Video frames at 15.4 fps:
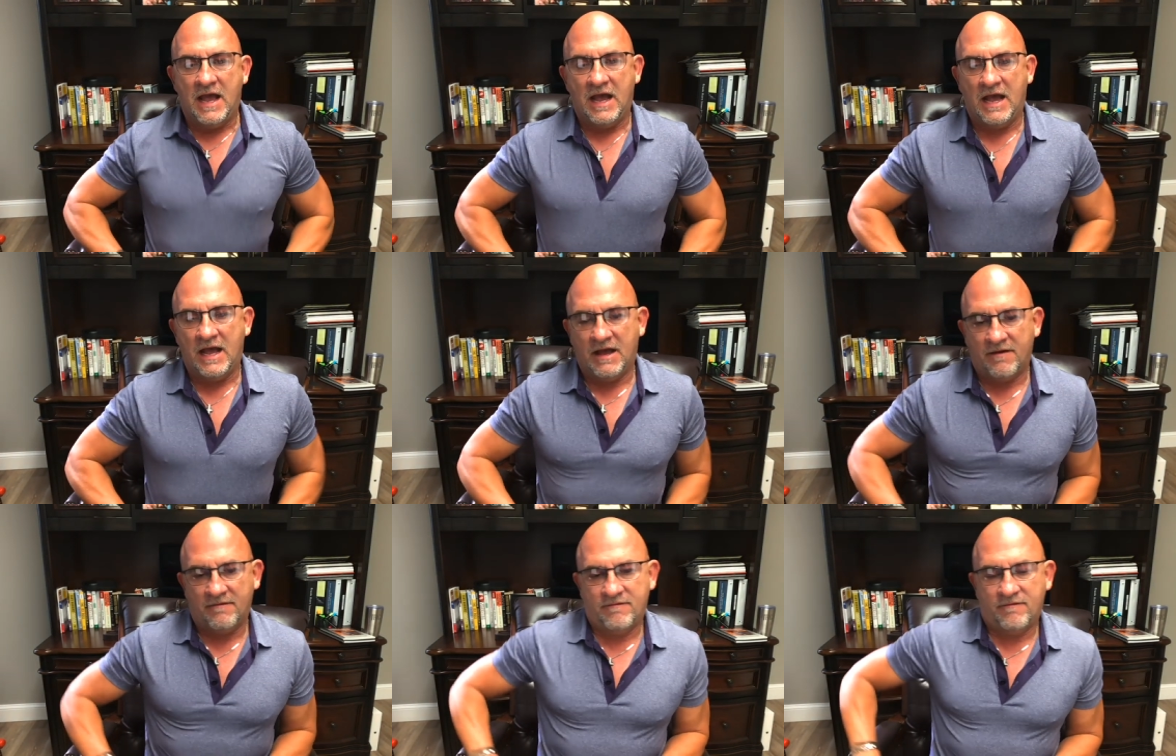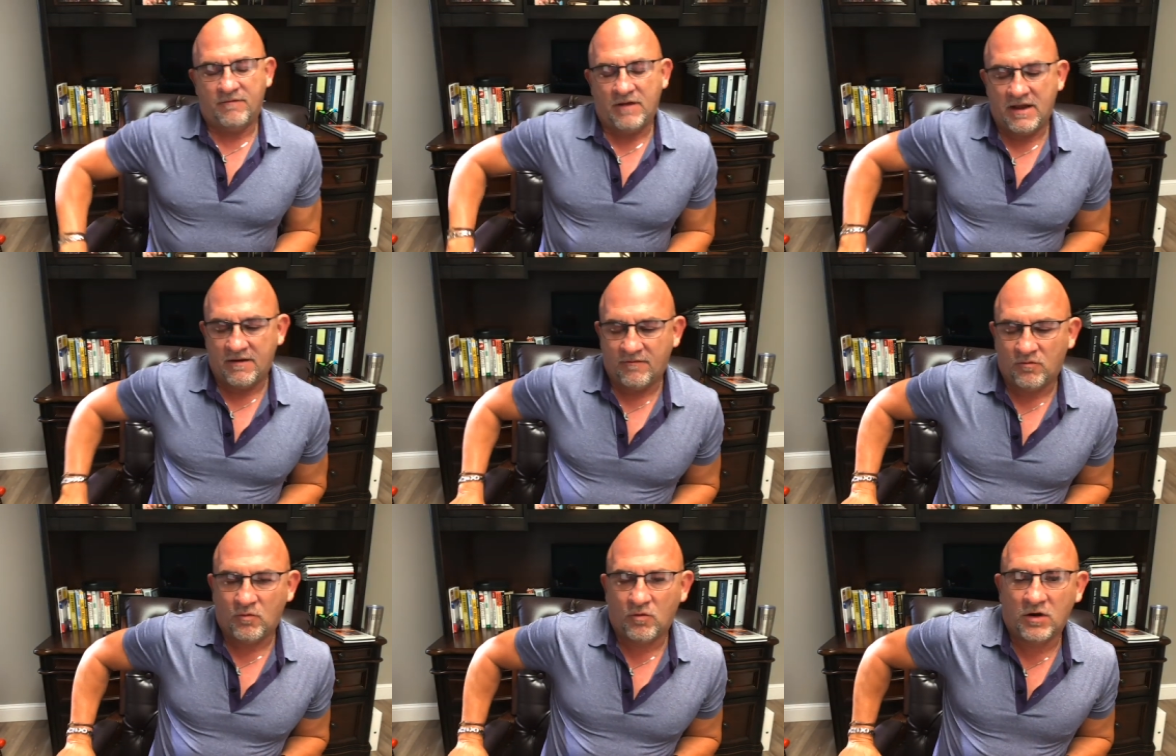
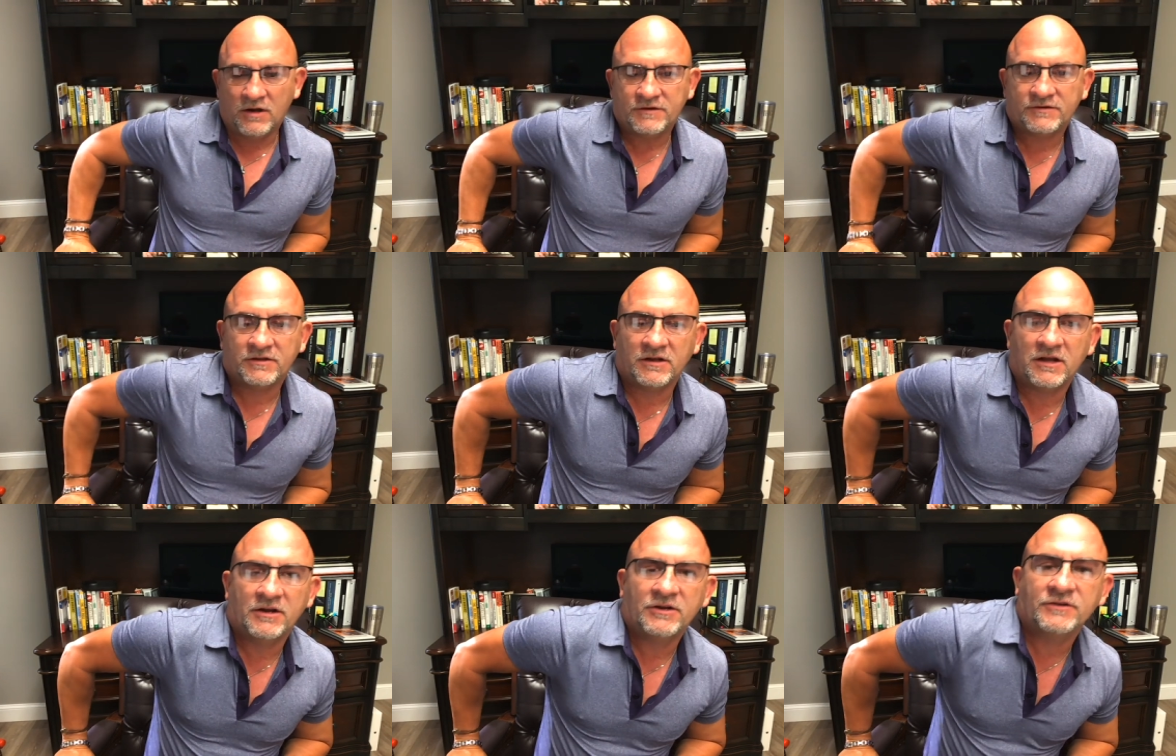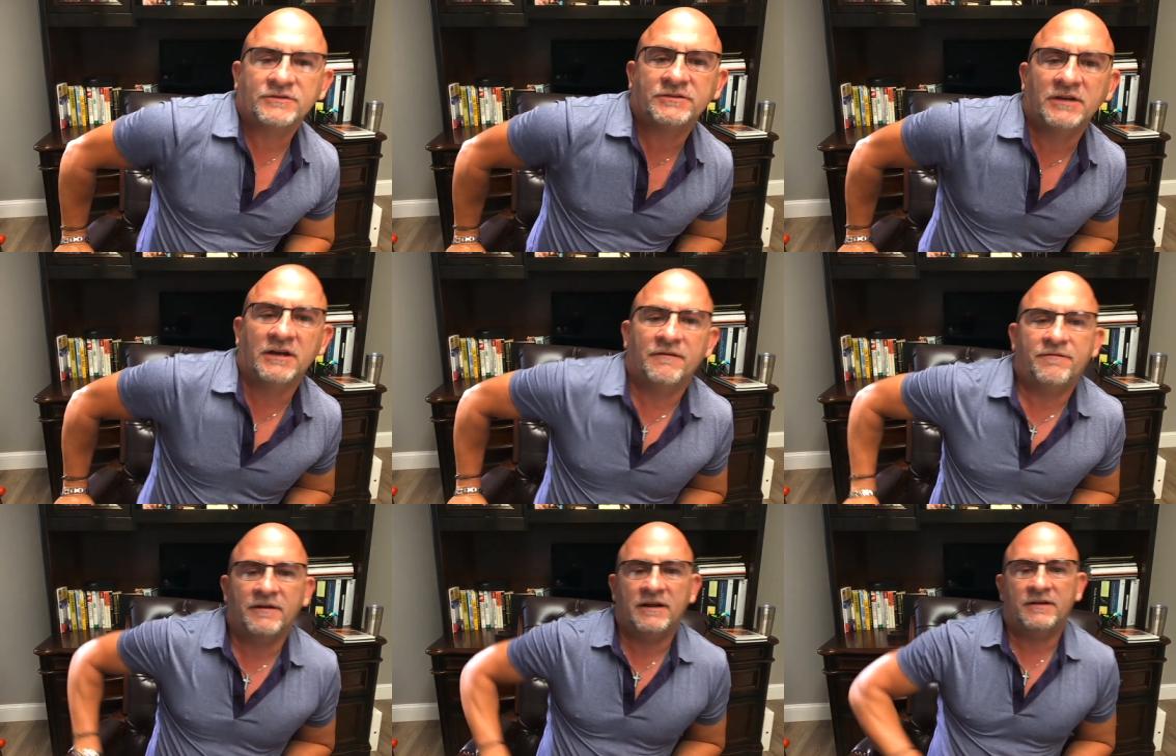I've watched a lot of your
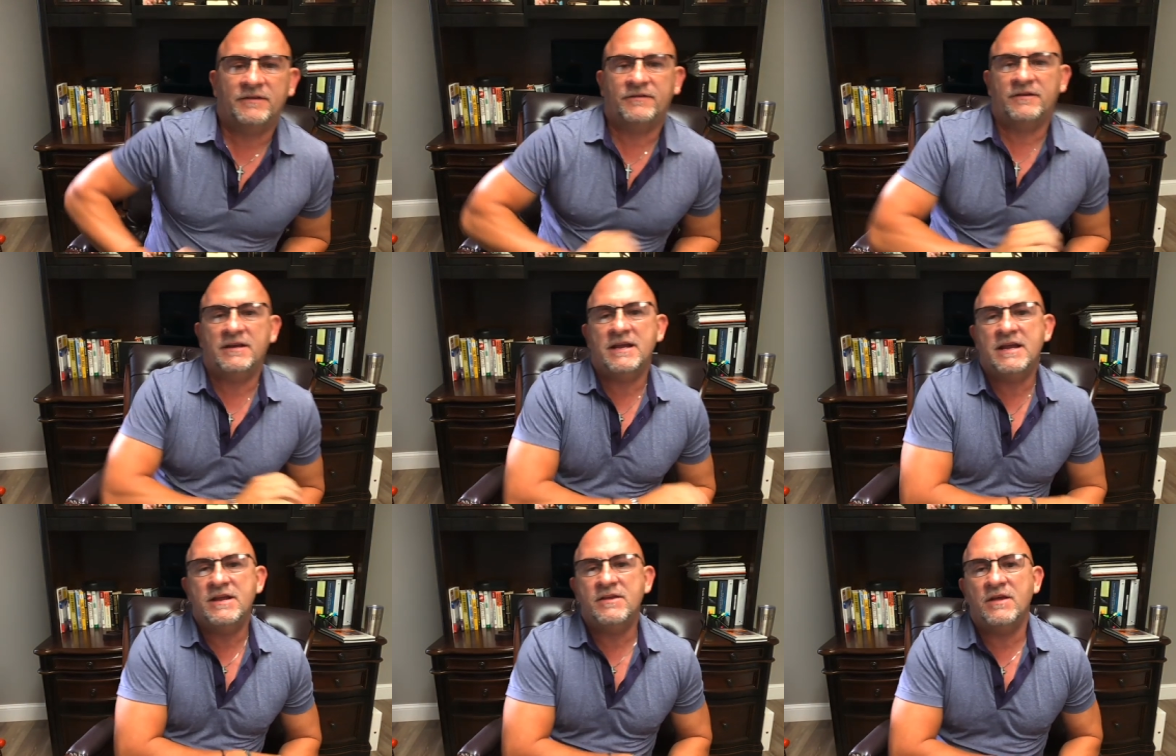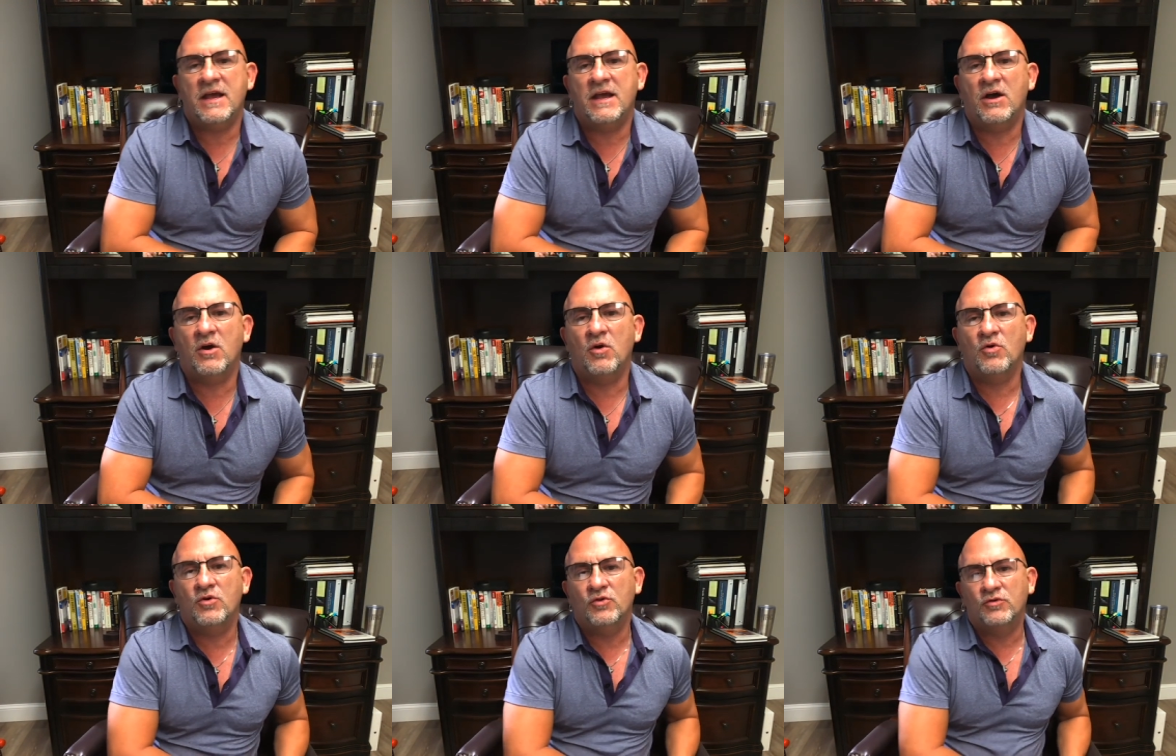stuff and I see
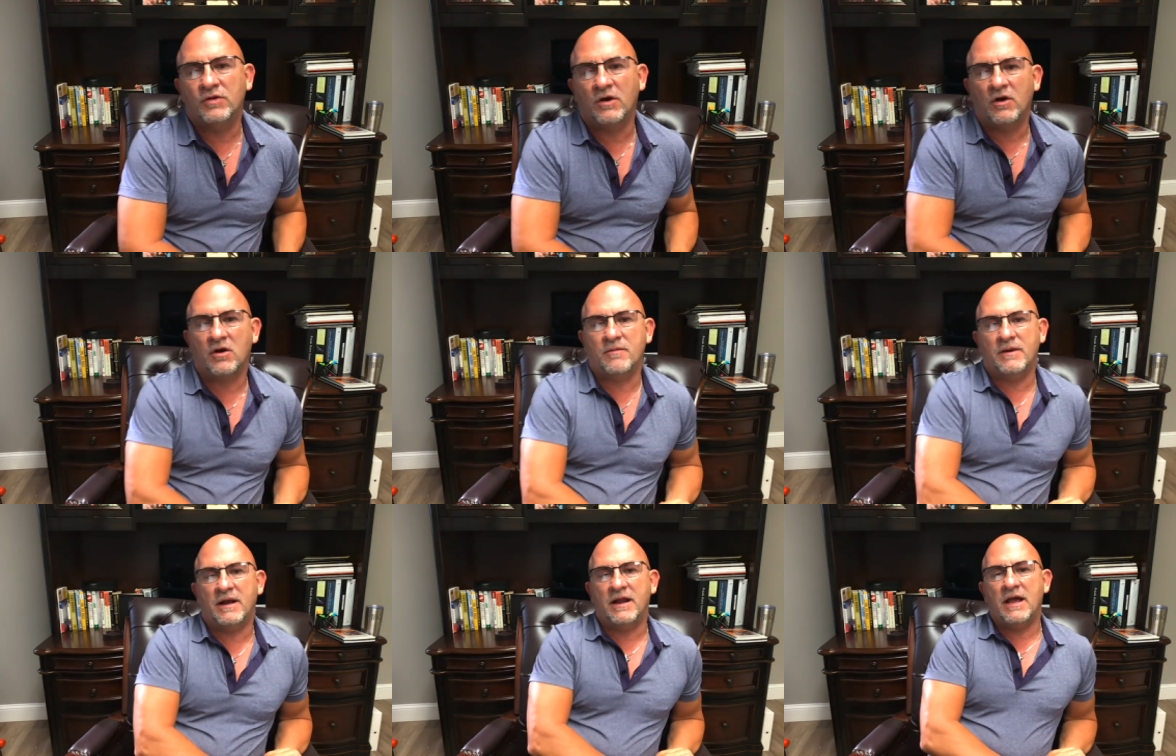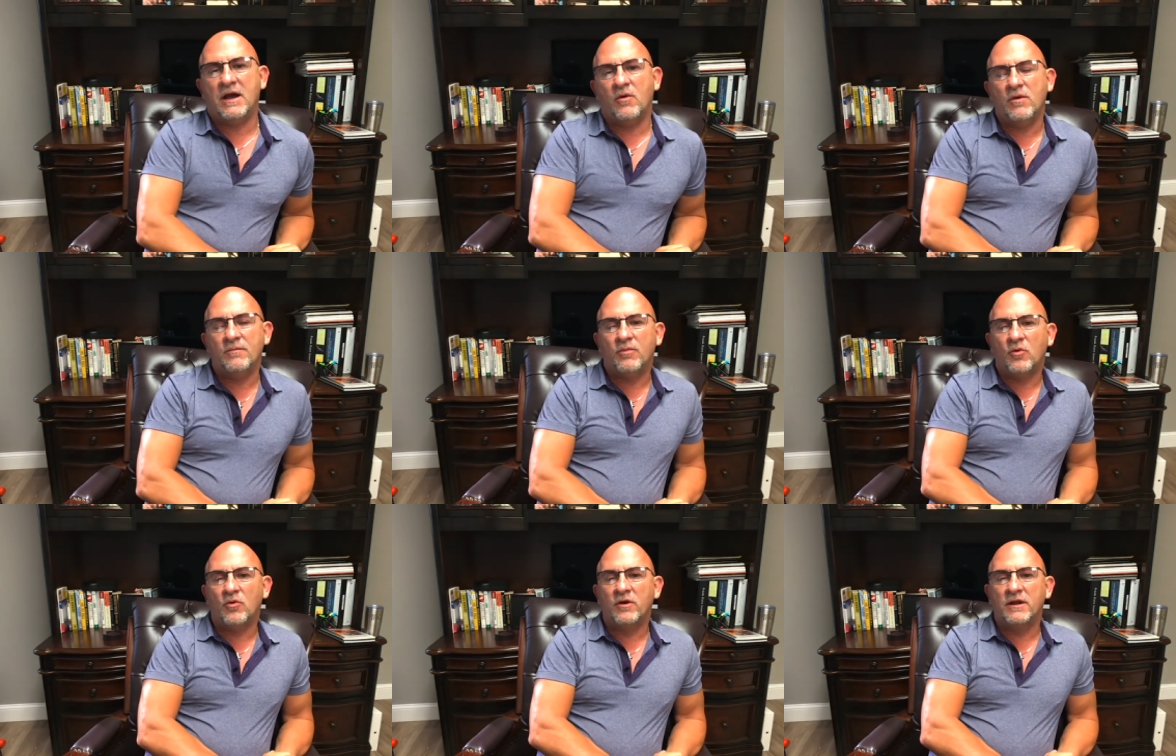how you talk about how
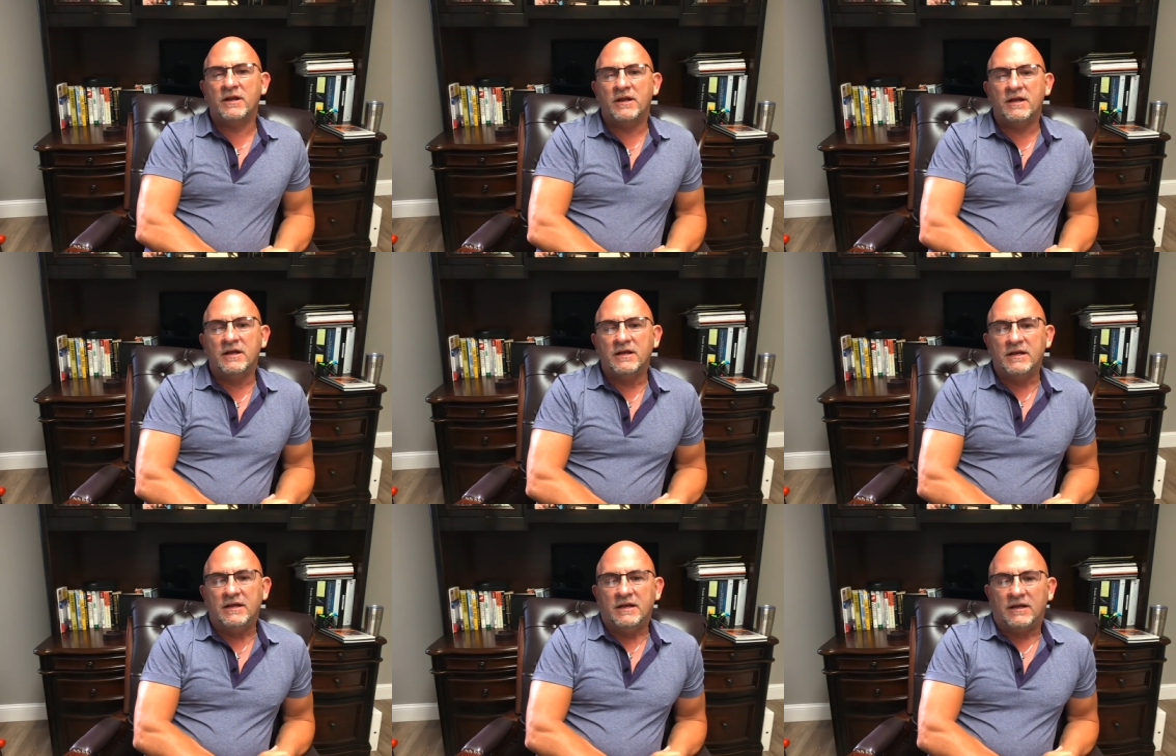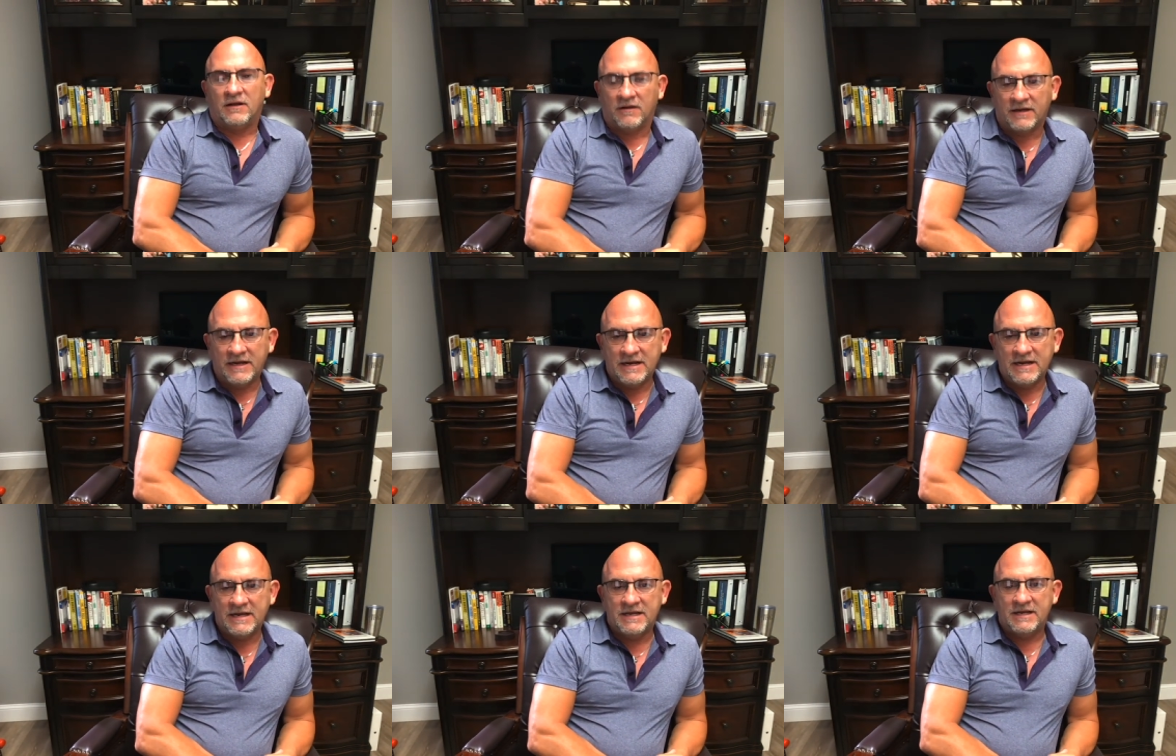important
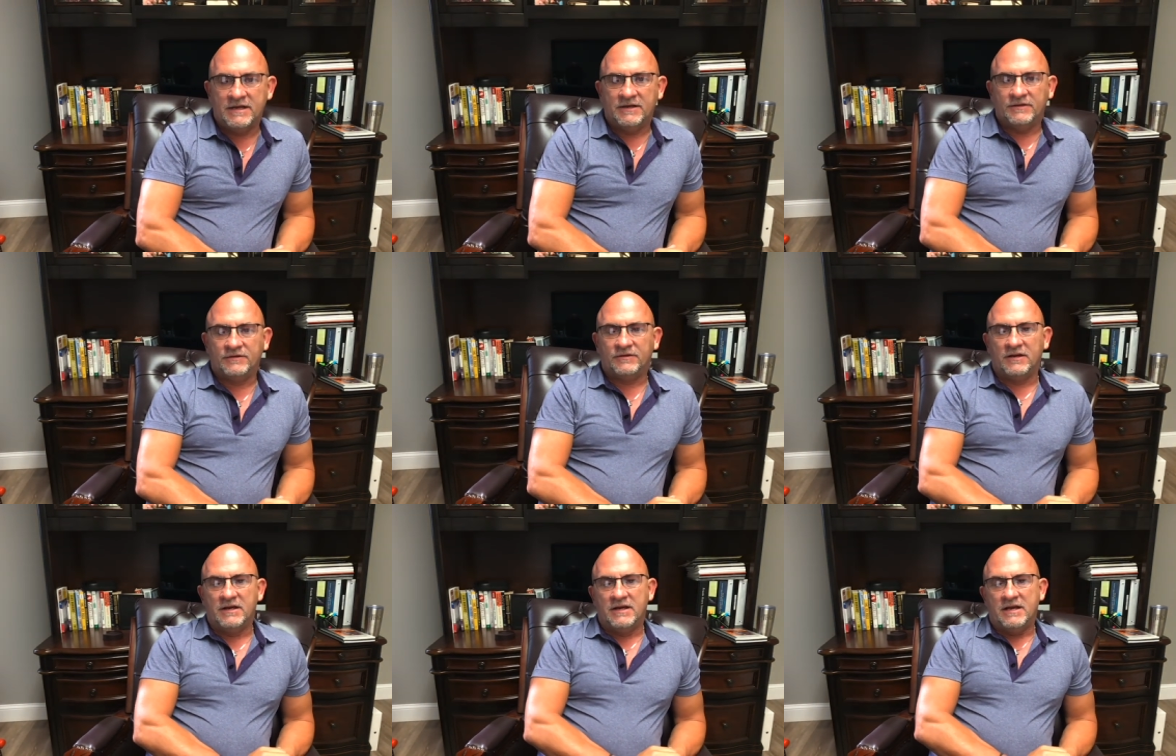cleaning is,